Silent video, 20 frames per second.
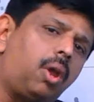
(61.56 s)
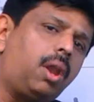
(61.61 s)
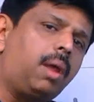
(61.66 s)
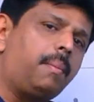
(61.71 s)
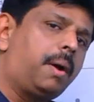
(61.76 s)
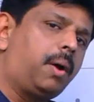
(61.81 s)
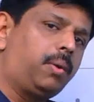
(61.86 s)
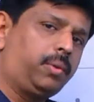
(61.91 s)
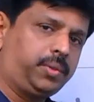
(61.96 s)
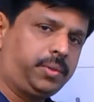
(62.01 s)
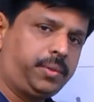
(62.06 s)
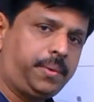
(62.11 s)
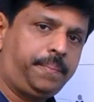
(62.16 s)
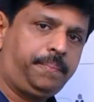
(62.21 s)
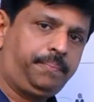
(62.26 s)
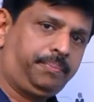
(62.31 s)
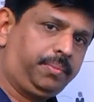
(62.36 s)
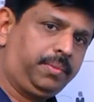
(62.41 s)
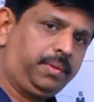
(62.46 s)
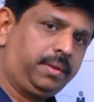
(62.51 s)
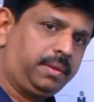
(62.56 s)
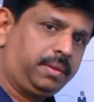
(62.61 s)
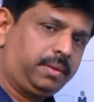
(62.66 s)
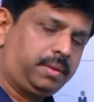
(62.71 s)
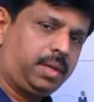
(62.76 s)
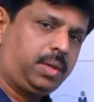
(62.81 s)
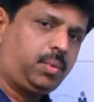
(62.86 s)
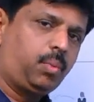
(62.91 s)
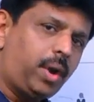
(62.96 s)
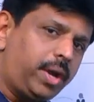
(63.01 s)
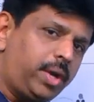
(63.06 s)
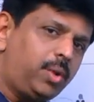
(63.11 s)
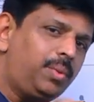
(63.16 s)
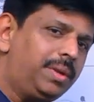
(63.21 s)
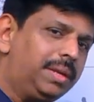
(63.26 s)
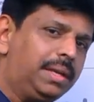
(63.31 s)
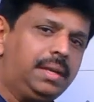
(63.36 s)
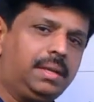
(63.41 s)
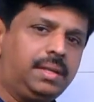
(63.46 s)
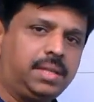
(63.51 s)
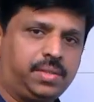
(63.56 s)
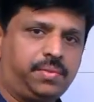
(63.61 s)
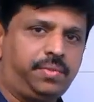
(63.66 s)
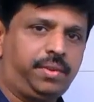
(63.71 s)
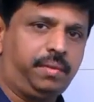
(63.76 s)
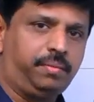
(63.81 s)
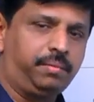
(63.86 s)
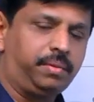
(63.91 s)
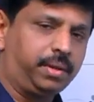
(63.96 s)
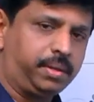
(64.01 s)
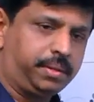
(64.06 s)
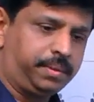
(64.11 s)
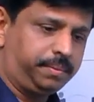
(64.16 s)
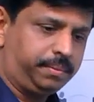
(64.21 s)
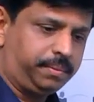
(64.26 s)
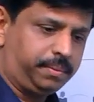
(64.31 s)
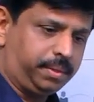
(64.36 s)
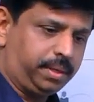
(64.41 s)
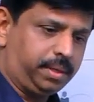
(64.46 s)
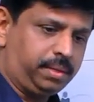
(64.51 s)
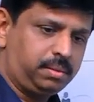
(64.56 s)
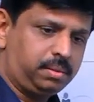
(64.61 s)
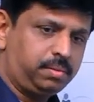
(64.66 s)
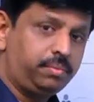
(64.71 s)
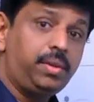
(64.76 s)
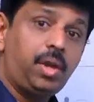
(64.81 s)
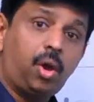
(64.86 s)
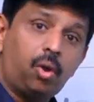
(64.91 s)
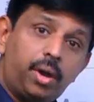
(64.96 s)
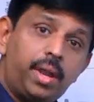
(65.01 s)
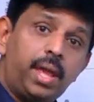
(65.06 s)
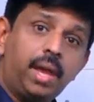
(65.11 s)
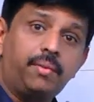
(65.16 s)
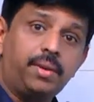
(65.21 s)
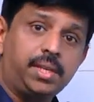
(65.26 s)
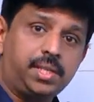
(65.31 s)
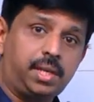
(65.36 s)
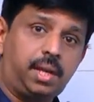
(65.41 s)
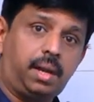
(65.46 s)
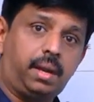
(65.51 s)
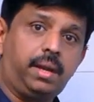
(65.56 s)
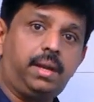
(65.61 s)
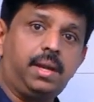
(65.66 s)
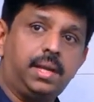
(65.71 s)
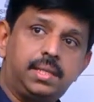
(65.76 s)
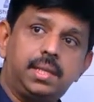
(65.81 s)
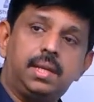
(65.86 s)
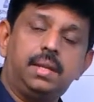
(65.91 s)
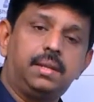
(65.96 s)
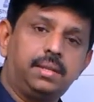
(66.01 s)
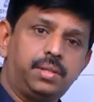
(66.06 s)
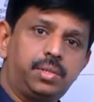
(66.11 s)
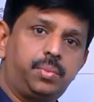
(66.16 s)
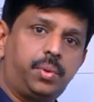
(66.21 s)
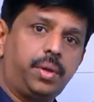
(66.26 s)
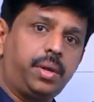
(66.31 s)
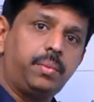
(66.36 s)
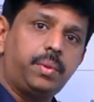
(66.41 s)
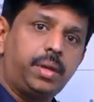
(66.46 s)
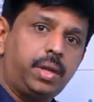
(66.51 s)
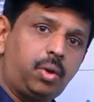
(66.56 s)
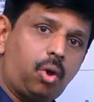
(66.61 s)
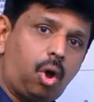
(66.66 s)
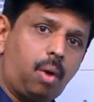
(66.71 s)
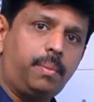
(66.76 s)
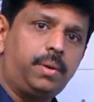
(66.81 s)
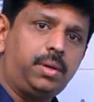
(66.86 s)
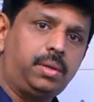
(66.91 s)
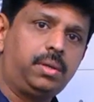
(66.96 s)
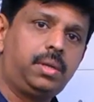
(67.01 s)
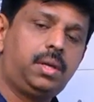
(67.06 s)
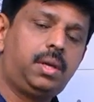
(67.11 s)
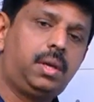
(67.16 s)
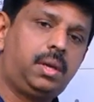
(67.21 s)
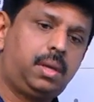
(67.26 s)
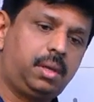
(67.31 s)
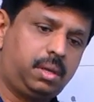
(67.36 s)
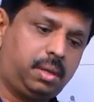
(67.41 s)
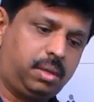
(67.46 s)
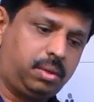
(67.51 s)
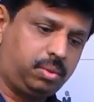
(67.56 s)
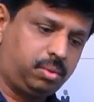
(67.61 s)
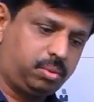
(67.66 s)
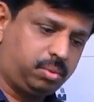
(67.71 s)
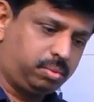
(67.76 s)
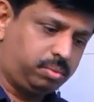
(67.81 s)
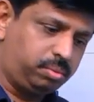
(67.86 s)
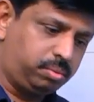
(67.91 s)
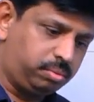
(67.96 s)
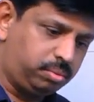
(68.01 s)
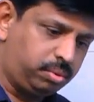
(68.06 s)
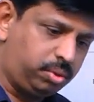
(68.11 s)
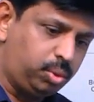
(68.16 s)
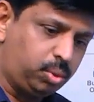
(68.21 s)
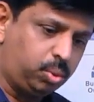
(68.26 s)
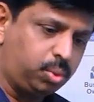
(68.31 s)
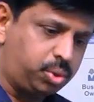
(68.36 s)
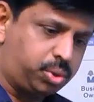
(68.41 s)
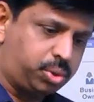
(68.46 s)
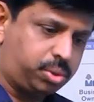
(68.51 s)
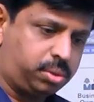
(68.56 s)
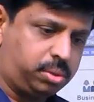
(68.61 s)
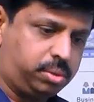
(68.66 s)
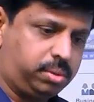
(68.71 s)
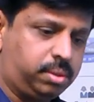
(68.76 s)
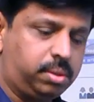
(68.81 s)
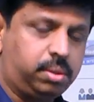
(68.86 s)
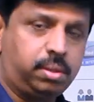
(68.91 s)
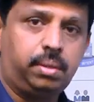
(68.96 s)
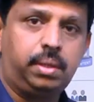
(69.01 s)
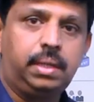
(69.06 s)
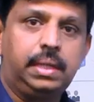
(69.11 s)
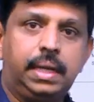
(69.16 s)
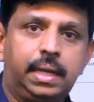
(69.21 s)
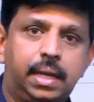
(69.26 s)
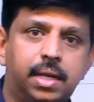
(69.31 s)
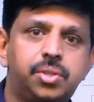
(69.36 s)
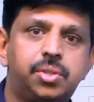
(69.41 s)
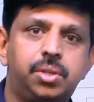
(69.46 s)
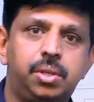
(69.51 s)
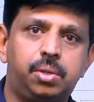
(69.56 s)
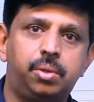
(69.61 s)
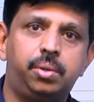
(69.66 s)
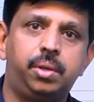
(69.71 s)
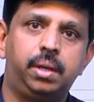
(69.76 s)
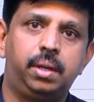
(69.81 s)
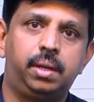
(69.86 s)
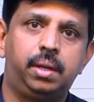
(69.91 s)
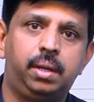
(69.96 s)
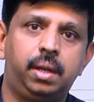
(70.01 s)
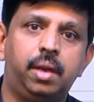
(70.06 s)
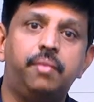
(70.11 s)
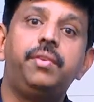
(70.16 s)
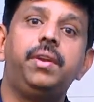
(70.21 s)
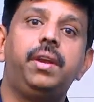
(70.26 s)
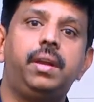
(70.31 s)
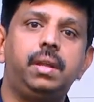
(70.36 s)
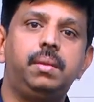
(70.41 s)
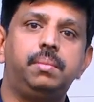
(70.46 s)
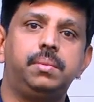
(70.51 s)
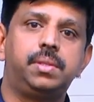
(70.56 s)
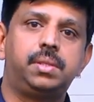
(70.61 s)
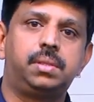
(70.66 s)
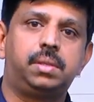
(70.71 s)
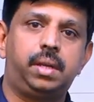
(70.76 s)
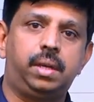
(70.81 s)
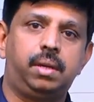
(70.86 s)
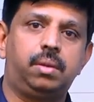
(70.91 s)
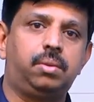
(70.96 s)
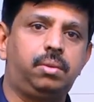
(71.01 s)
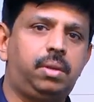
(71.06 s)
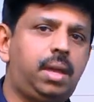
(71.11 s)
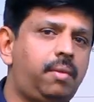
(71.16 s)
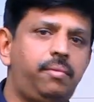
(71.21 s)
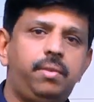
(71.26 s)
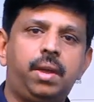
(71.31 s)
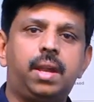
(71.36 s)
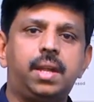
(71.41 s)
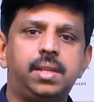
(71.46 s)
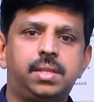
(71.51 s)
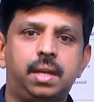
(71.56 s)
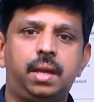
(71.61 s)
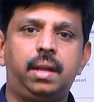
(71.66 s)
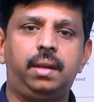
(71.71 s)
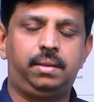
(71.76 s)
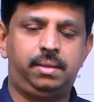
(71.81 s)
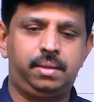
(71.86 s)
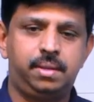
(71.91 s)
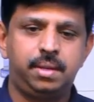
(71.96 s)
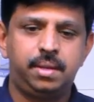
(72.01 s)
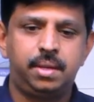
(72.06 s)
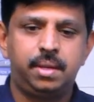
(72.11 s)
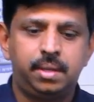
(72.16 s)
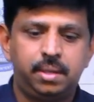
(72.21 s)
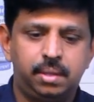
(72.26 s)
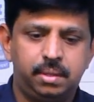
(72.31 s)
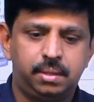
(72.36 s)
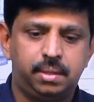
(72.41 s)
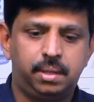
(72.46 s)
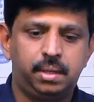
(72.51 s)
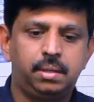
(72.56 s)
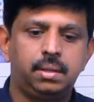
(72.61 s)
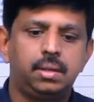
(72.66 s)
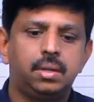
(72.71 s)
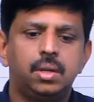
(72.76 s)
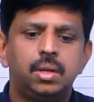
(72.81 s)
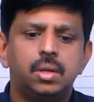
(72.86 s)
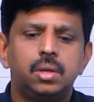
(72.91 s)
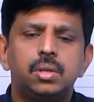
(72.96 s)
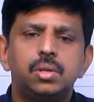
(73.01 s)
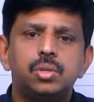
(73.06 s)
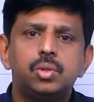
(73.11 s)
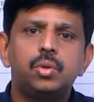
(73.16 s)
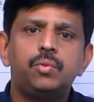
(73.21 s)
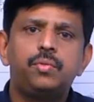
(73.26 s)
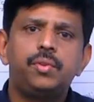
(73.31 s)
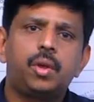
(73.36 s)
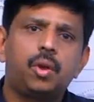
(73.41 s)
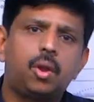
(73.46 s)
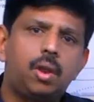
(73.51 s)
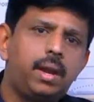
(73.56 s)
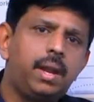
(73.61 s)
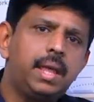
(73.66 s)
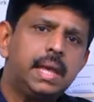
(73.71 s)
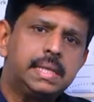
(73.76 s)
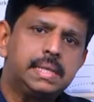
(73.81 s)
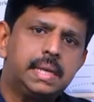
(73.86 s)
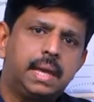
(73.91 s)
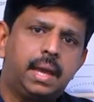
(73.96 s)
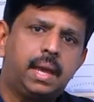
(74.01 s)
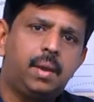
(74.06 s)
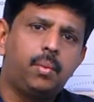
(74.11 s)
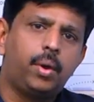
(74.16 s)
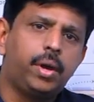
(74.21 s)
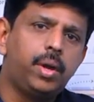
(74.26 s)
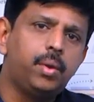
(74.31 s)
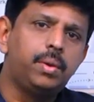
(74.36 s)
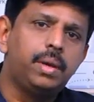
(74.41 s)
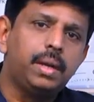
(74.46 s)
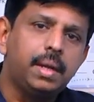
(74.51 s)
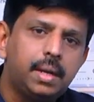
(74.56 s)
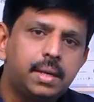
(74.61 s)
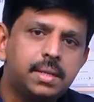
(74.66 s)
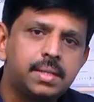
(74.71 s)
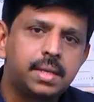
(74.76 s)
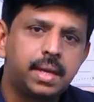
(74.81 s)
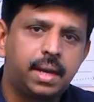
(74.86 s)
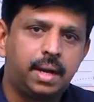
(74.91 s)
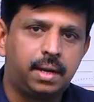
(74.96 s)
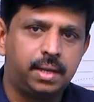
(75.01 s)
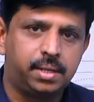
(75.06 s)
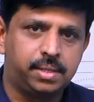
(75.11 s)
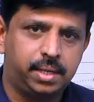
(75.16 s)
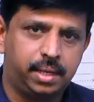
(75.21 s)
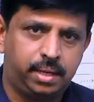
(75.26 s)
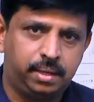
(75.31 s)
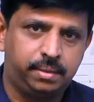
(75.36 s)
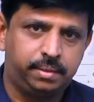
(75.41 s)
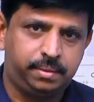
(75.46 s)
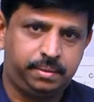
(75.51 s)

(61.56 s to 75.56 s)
all about. and Why do we need this framework? Right? We already have agile. Right? Agile is very very common, you know, used uh, in the industry today. Like every team is like, you know, yeah, we are agile, right? So if you are only agile, why do you need scaled agile?